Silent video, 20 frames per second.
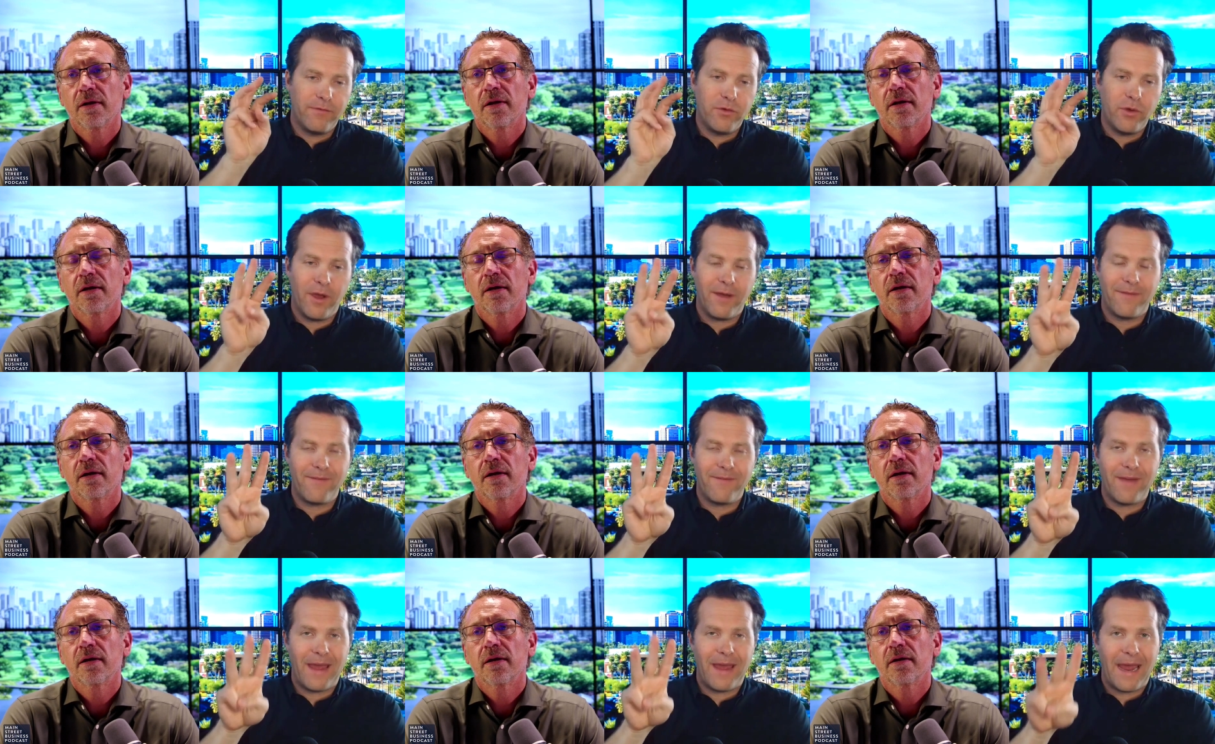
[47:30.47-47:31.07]
Speaker 1: and
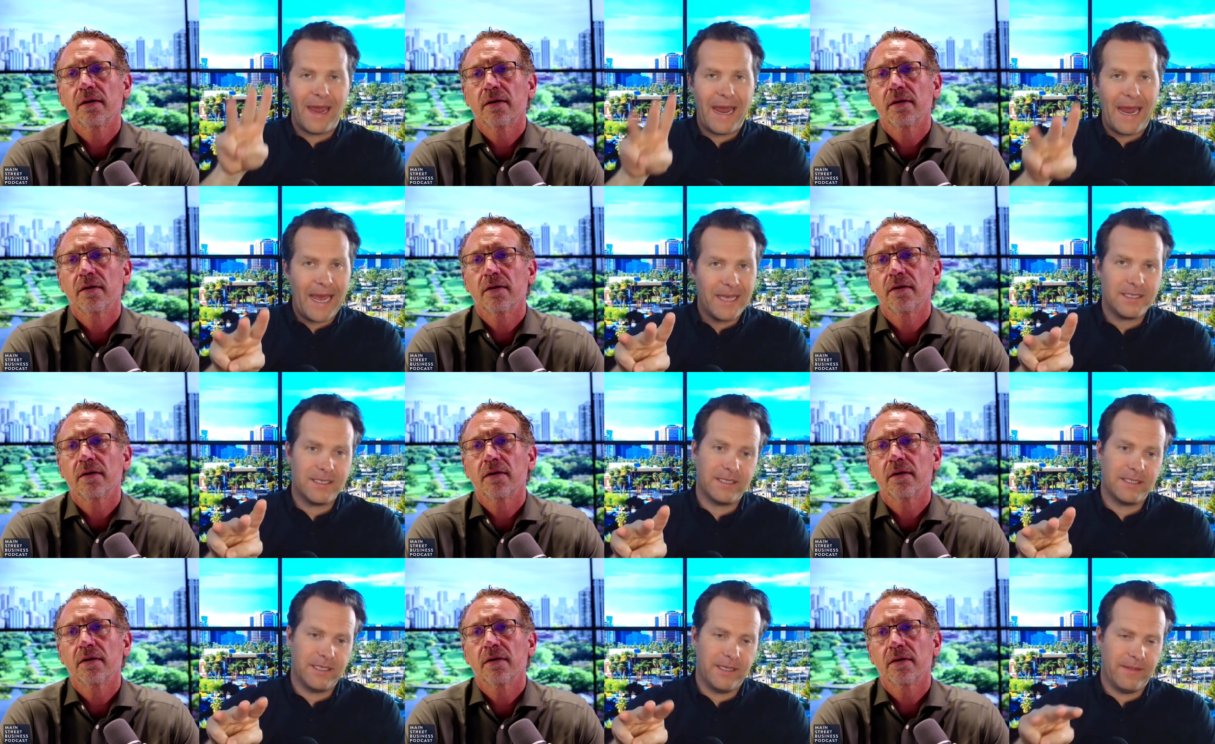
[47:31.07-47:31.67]
if you have
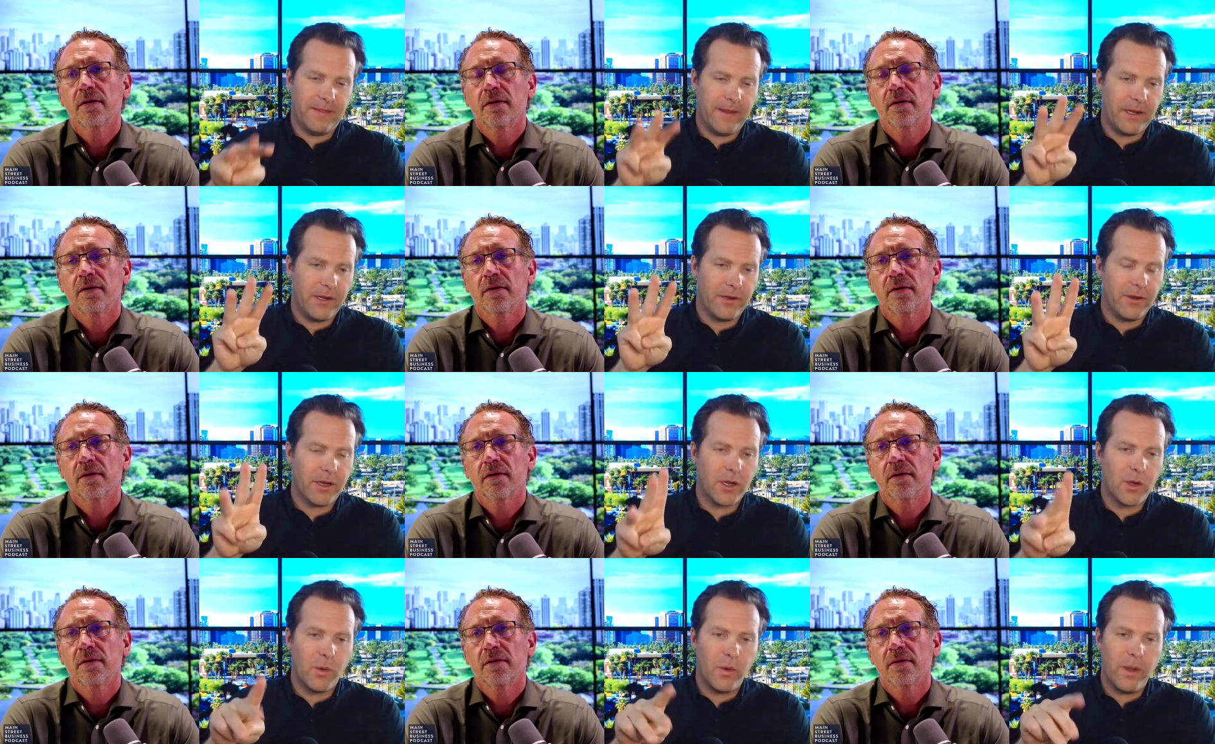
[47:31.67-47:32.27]
assets in
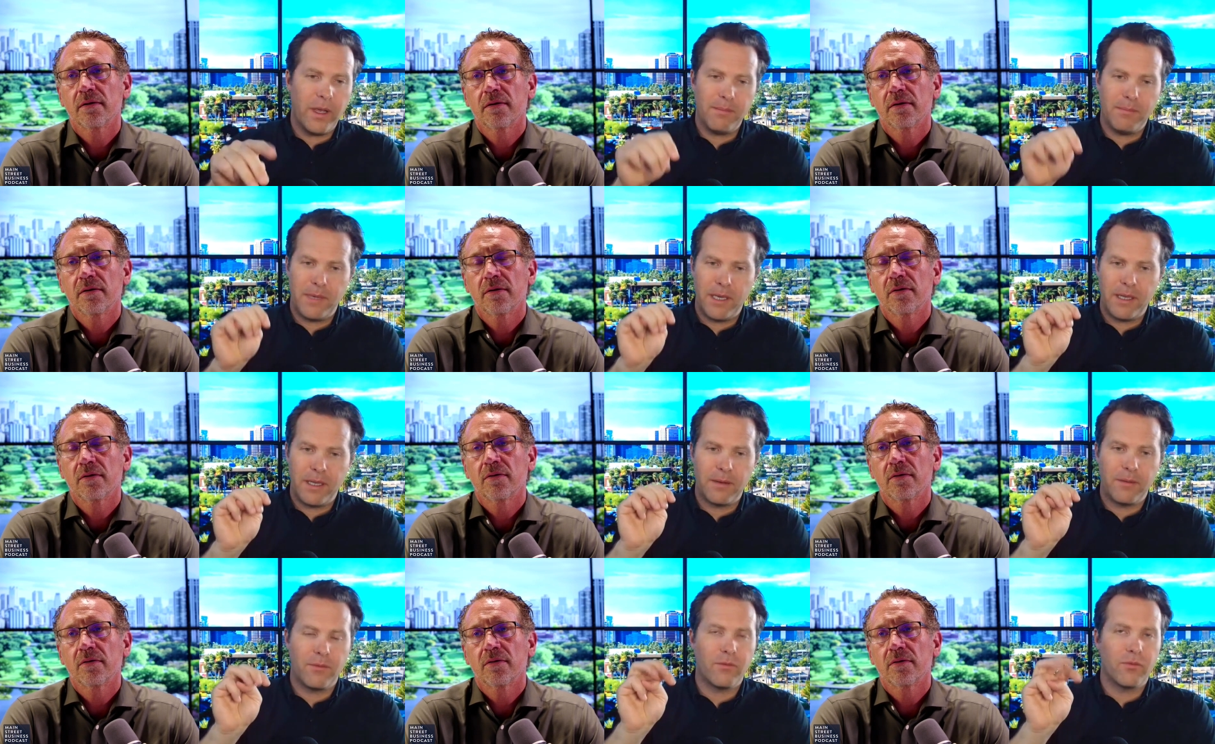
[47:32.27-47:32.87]
there, equipment,